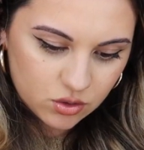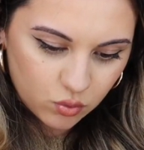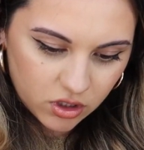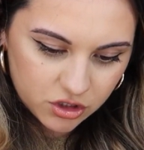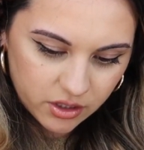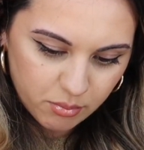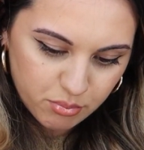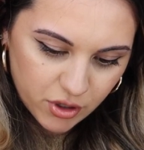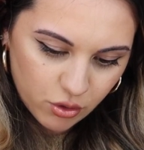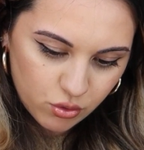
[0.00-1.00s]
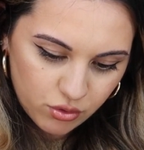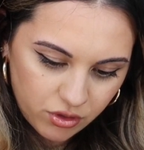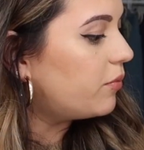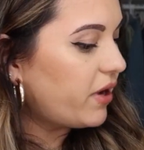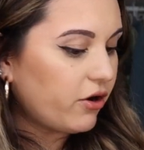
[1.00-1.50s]
swatch them both.
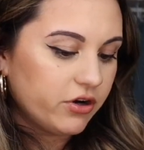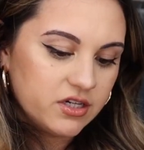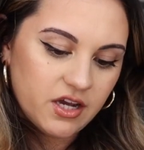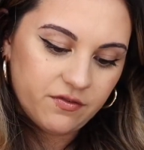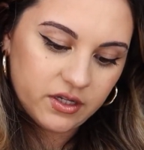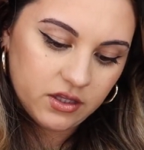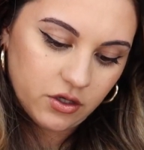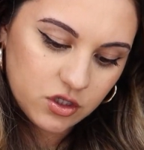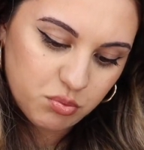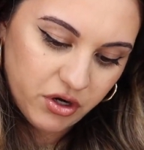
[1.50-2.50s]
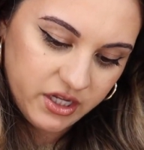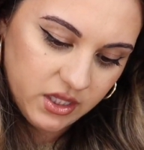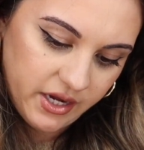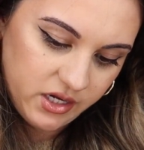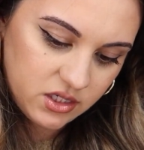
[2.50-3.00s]
The powder definitely looks pretty
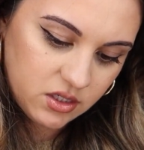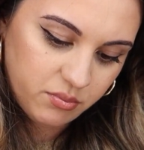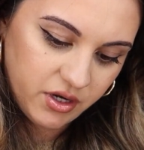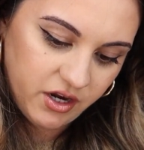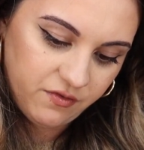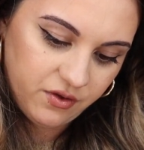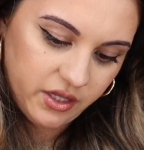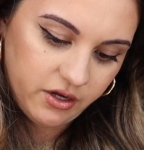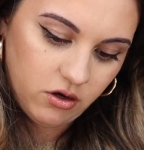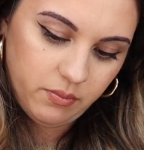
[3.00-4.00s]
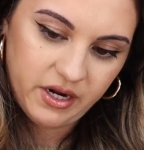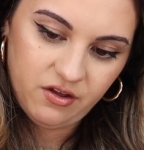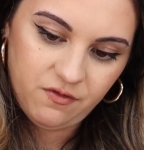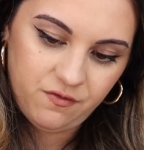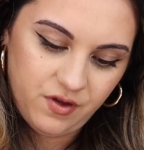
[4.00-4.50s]
light, but I feel like on
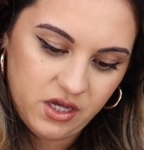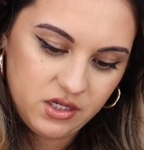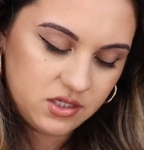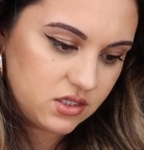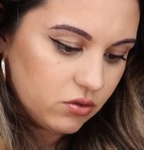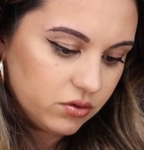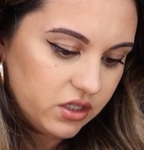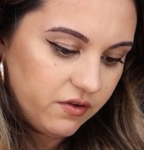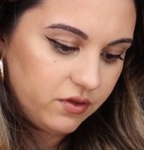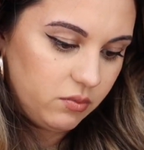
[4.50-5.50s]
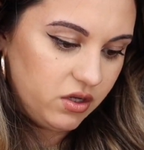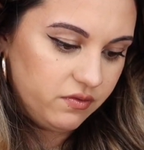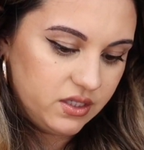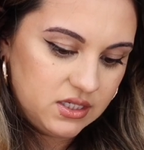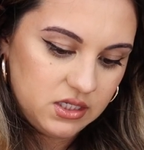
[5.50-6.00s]
my face you'll definitely be
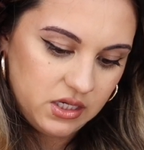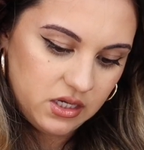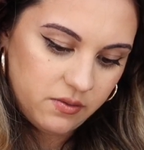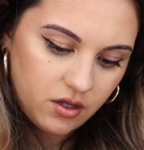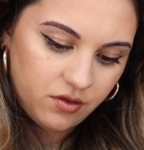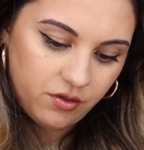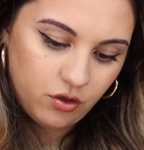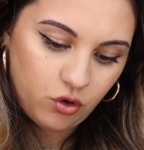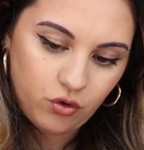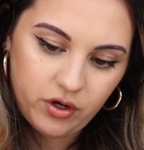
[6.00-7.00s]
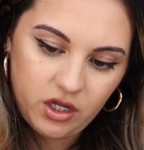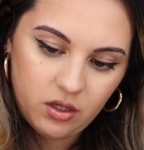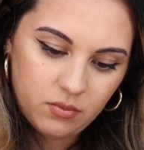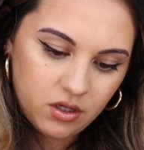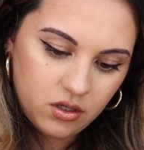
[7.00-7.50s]
able to see it. And then the
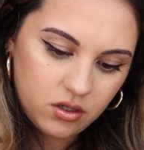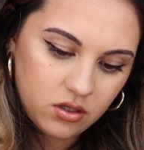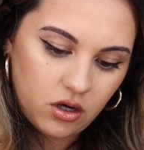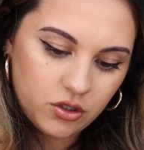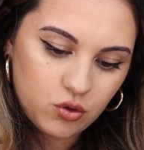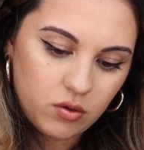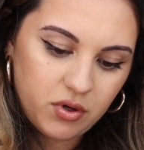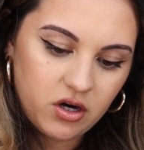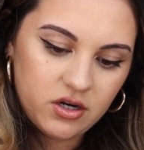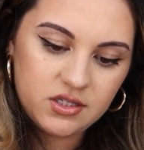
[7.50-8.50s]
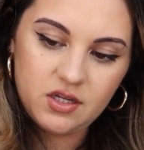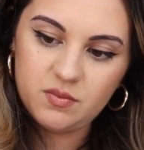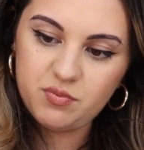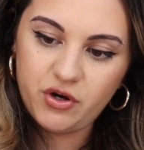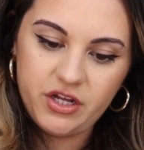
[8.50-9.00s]
cream contour part
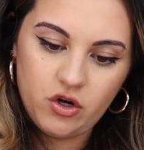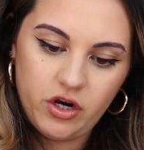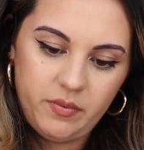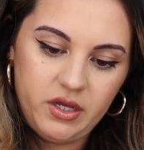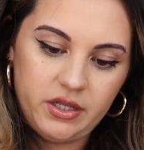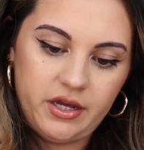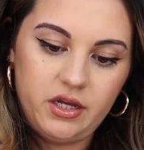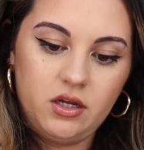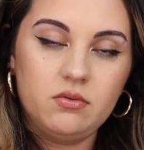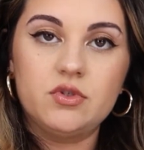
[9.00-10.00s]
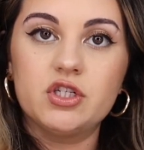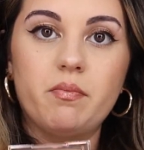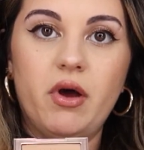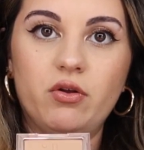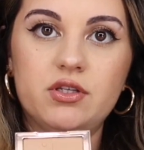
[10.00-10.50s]
seems pretty creamy, like it just
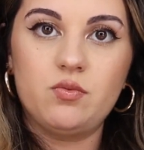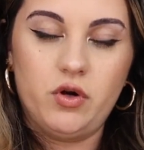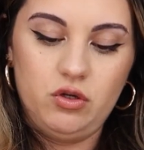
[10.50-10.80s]
melts when